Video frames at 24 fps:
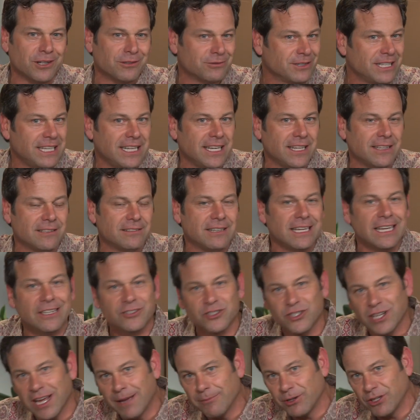of leading
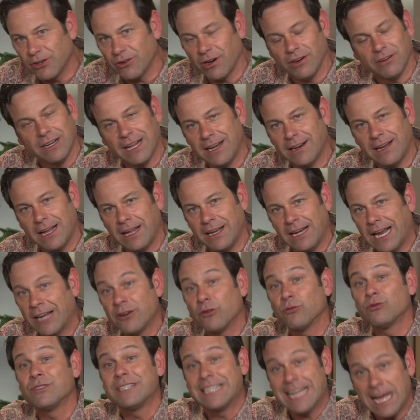each time on your own. I
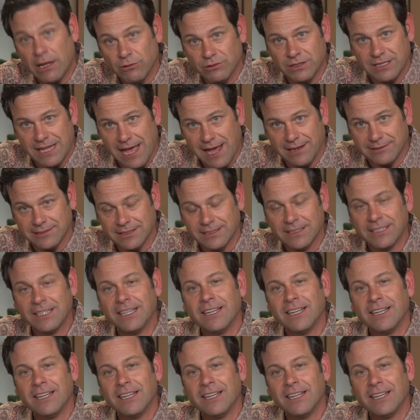don't doubt that.